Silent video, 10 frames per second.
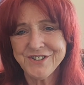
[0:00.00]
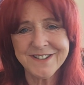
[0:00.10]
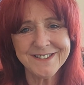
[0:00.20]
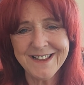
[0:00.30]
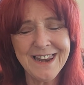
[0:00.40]
She
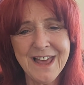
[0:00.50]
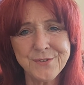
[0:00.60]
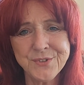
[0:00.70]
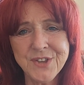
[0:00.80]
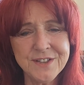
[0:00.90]
doesn't allow
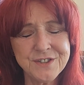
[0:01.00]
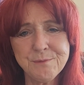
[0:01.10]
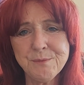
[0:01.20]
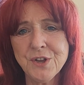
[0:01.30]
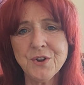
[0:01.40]

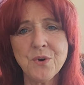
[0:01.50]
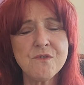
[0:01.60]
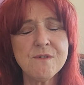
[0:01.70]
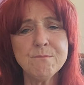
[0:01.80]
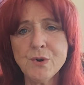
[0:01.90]
sentiment
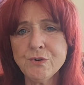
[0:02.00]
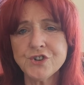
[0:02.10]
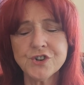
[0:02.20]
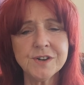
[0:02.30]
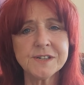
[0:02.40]
or
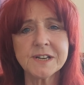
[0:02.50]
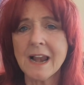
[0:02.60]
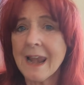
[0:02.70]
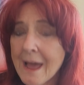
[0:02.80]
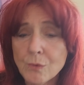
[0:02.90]
emotion to
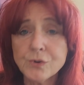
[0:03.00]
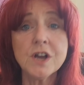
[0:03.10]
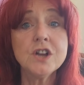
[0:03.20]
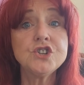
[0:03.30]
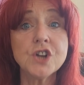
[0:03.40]
cloud
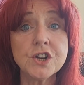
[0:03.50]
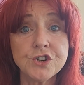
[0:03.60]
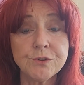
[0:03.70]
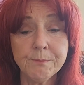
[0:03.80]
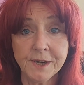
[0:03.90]
her
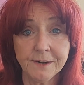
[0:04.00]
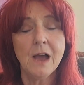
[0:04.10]
judgment.